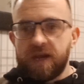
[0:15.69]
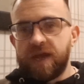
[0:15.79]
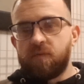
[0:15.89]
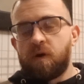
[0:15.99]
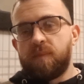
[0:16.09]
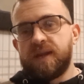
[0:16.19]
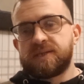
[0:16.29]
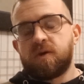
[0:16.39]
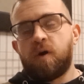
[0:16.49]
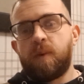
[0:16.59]
later on, but
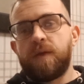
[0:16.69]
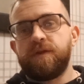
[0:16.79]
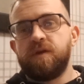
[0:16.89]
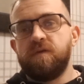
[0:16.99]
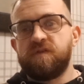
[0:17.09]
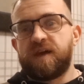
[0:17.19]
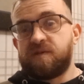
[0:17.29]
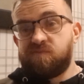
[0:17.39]
let's talk about the news that